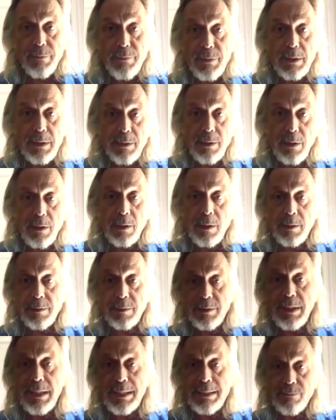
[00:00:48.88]
there called
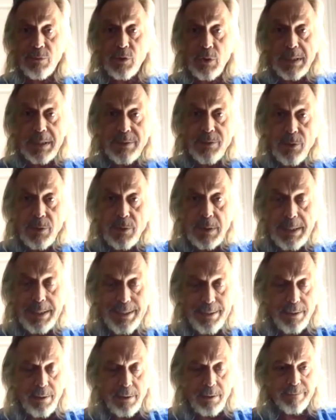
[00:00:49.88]
Game Changer. I
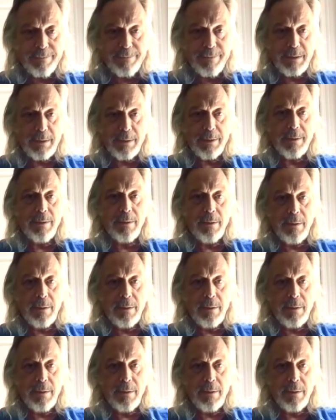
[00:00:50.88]
often